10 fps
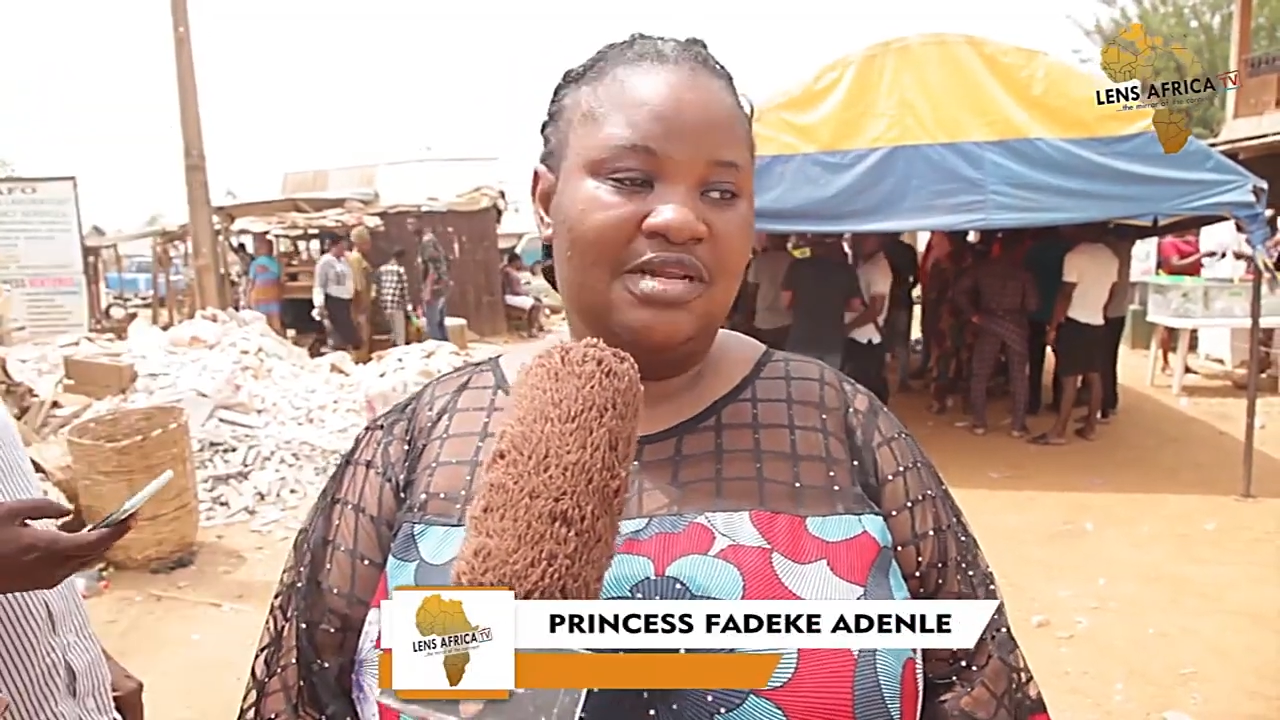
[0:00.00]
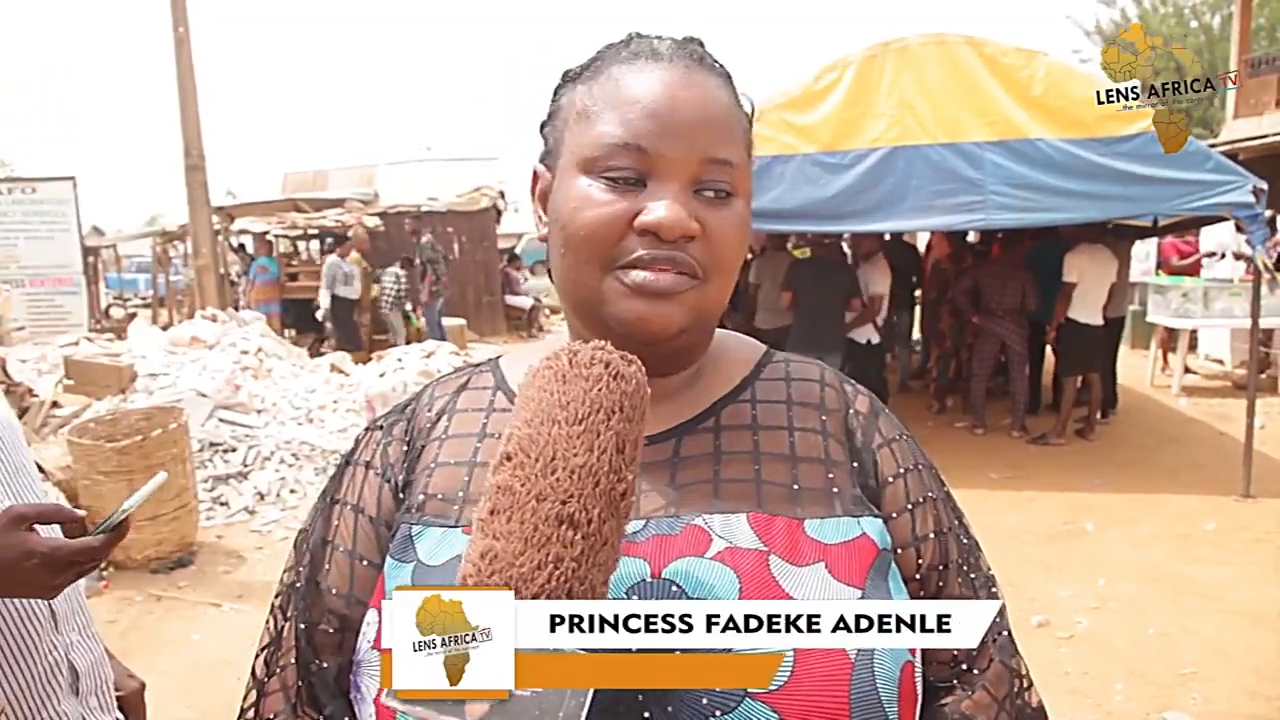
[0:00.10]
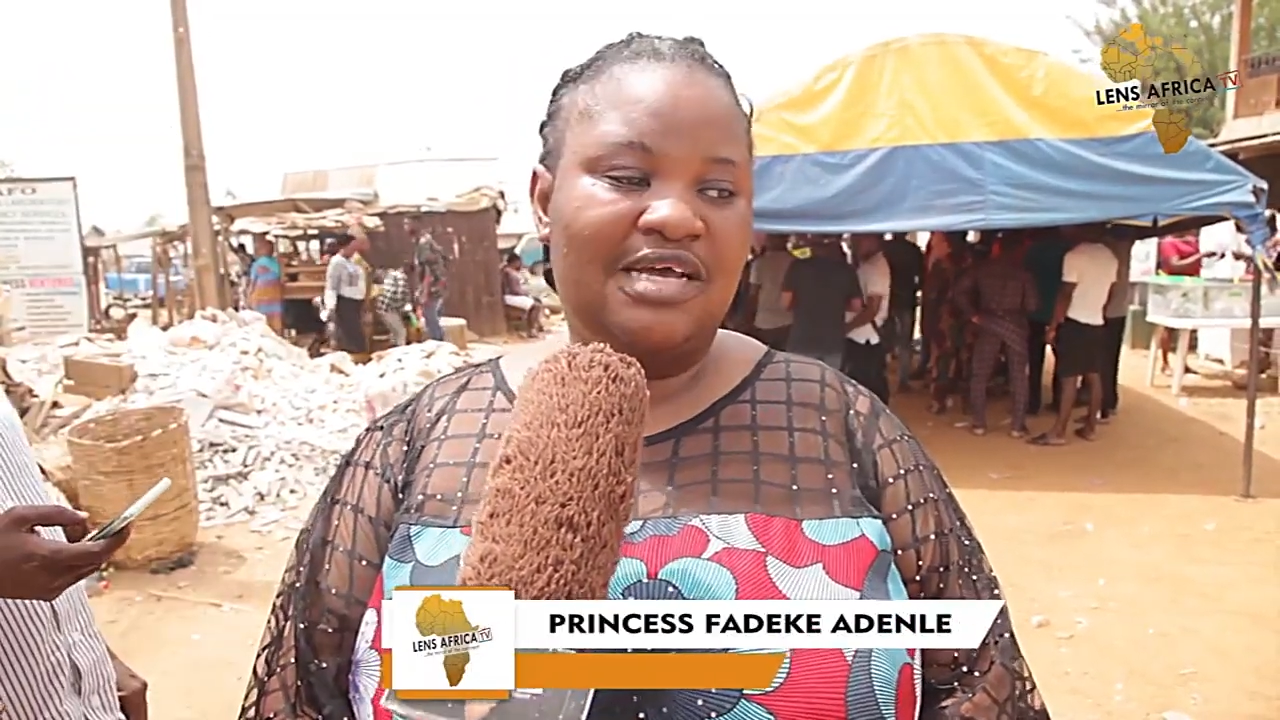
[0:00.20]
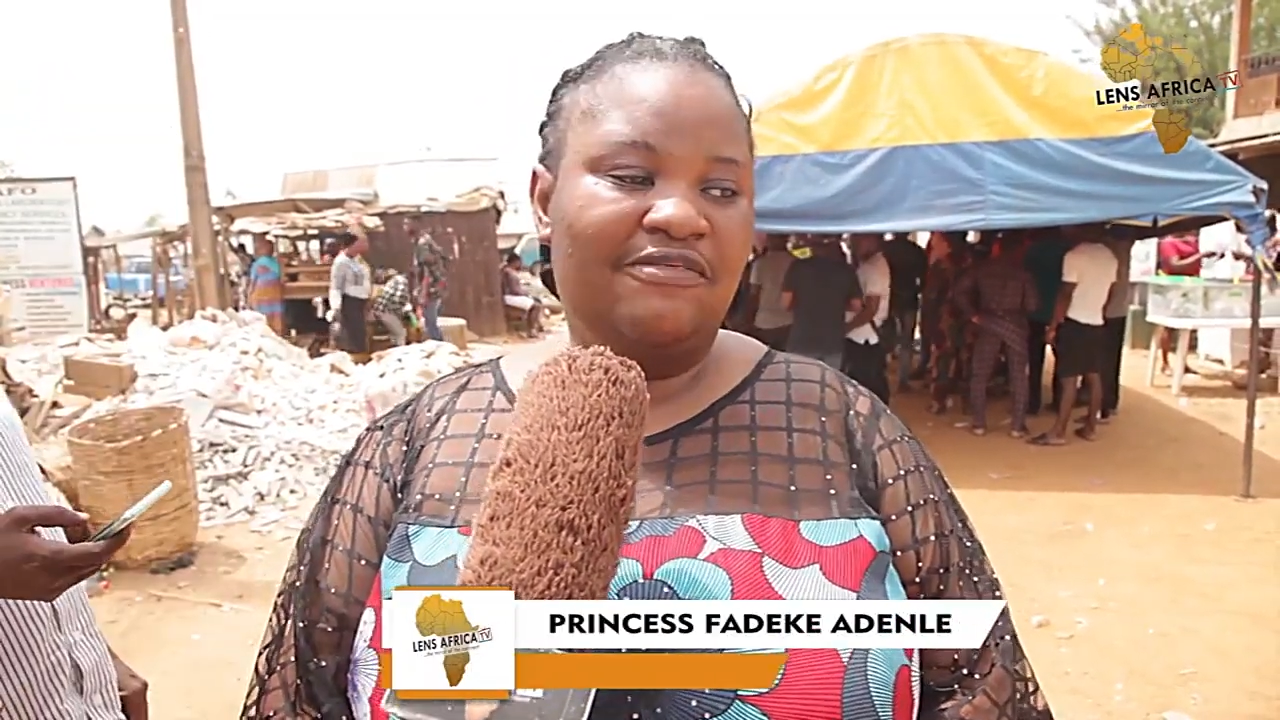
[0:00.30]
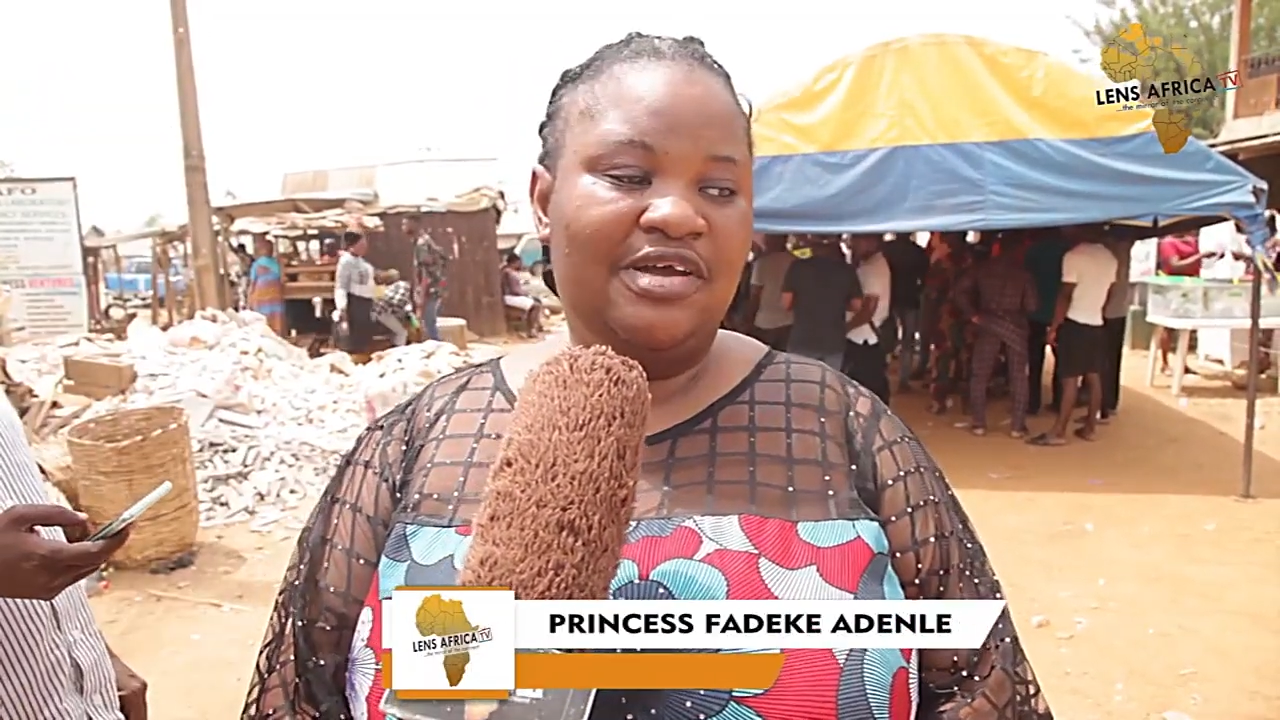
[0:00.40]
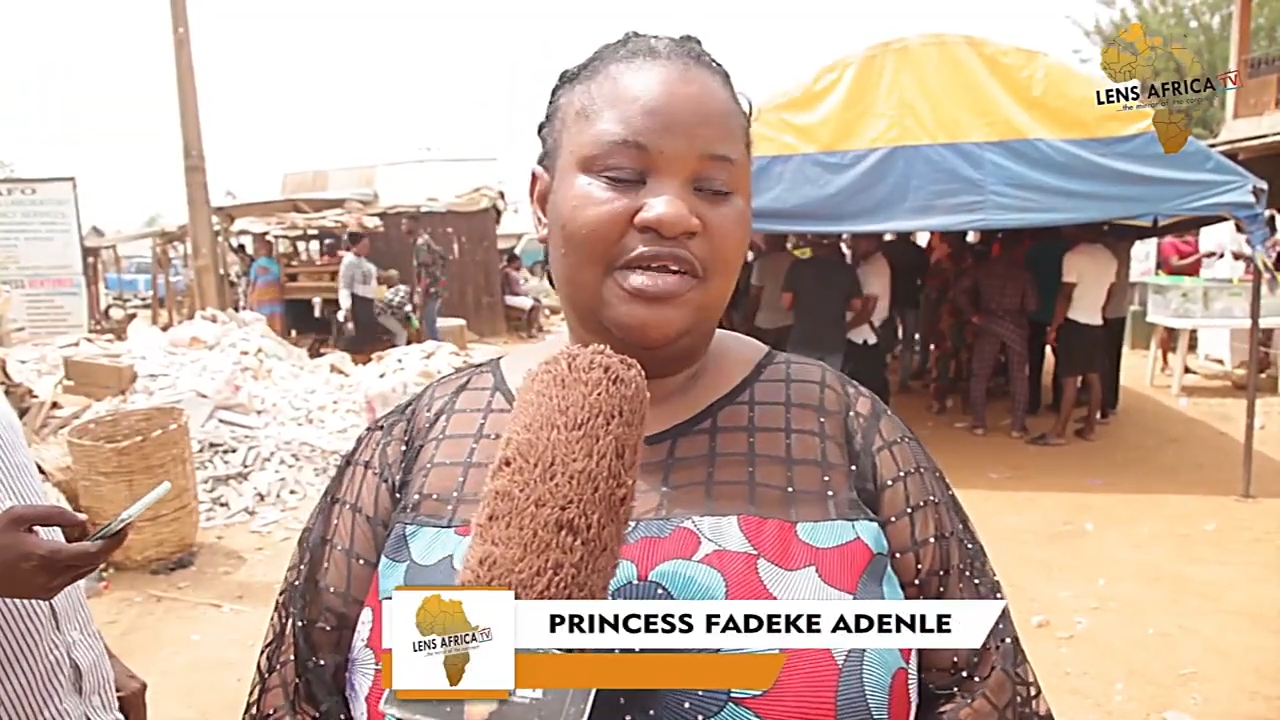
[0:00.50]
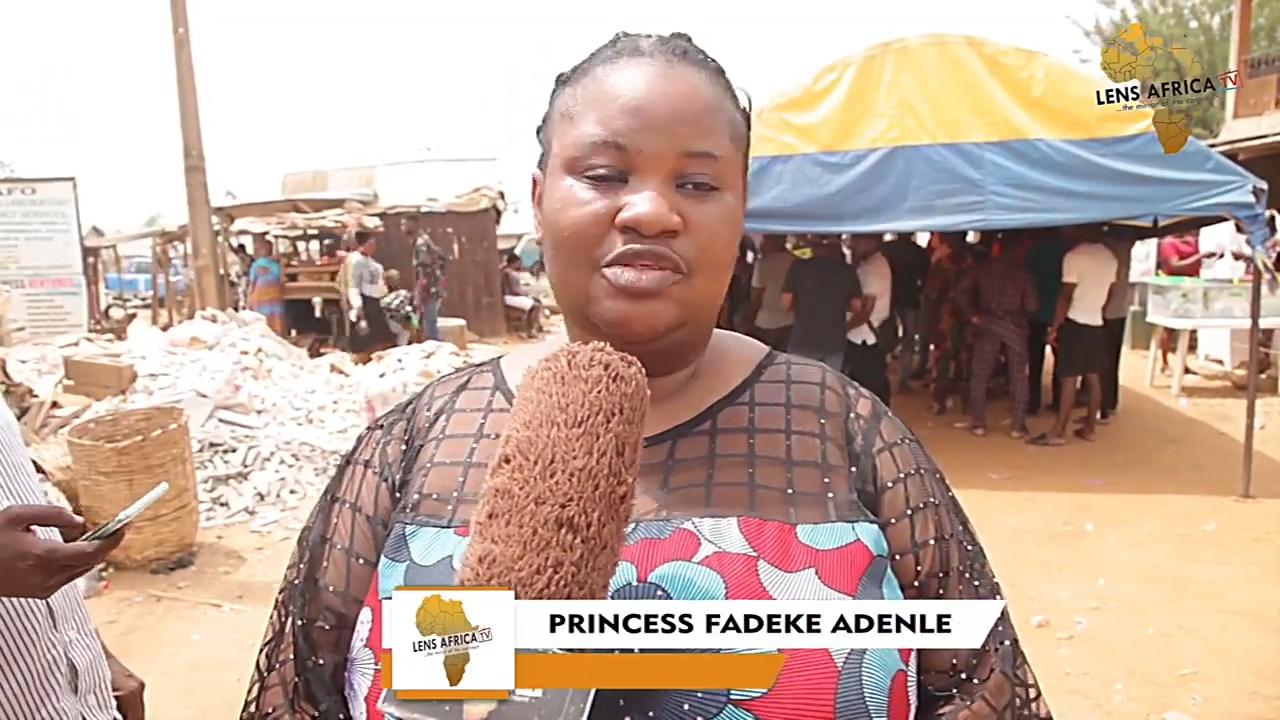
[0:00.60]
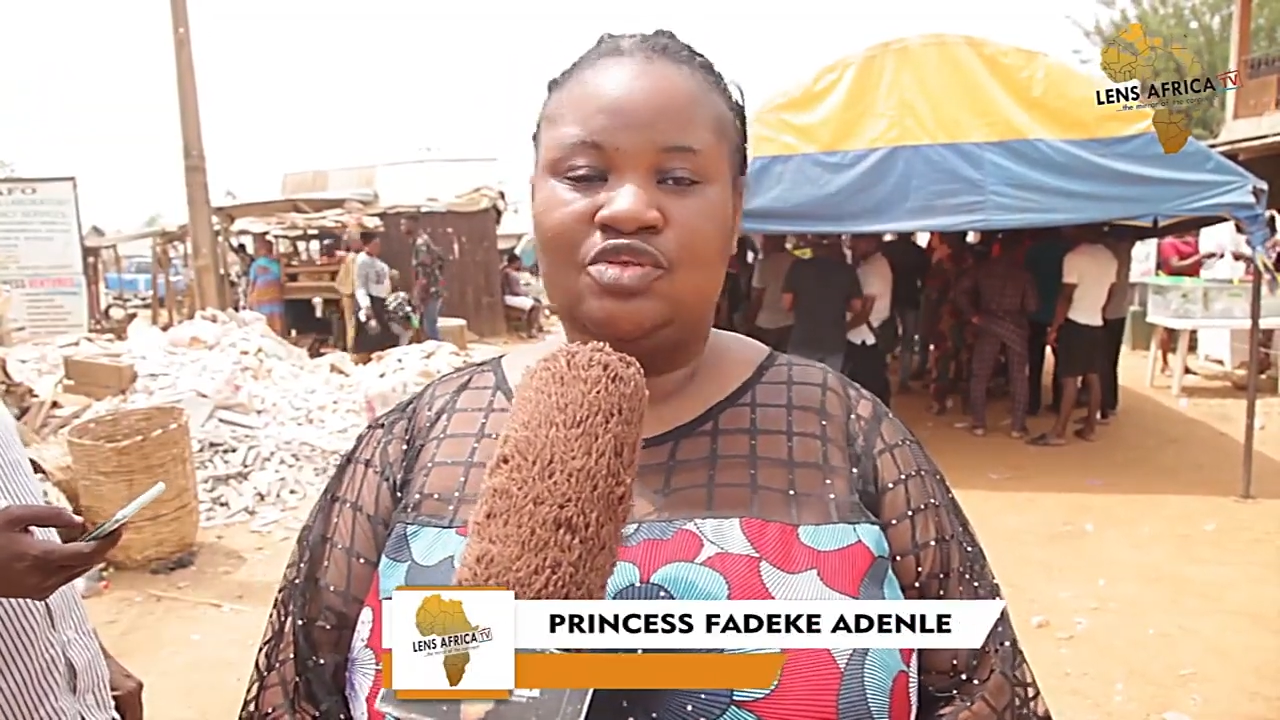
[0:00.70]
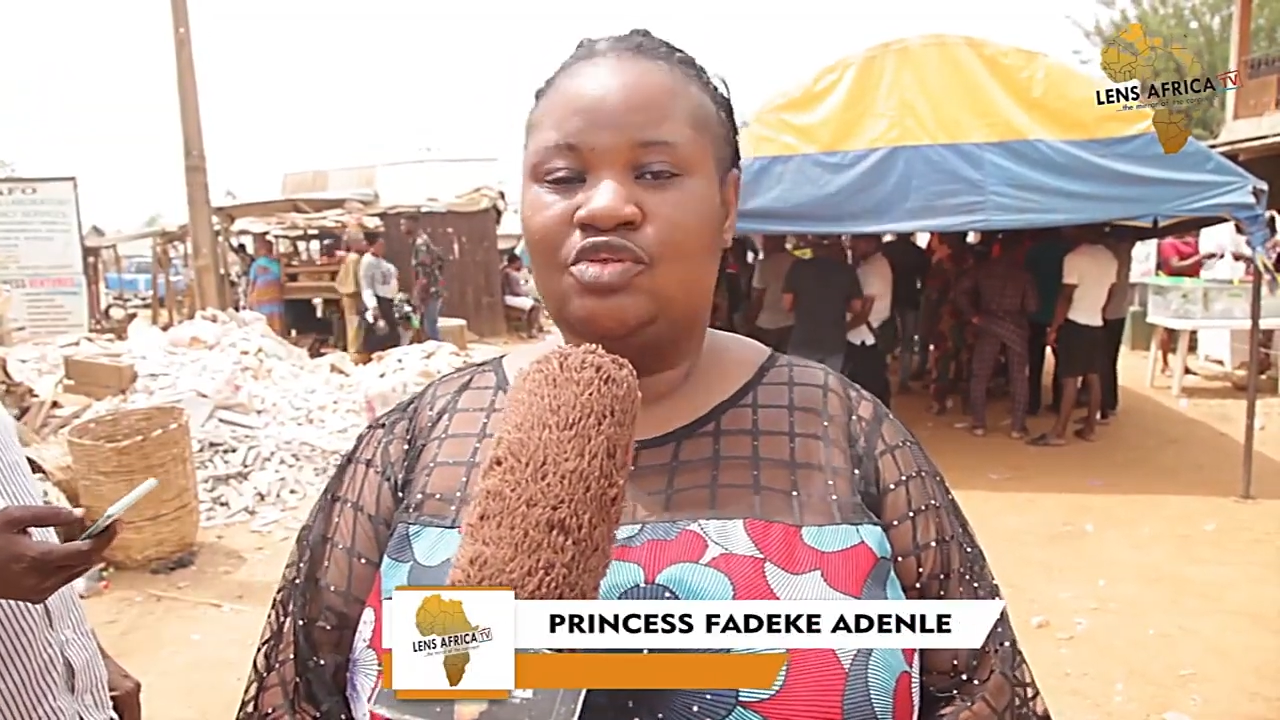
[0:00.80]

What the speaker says: doesn't have anything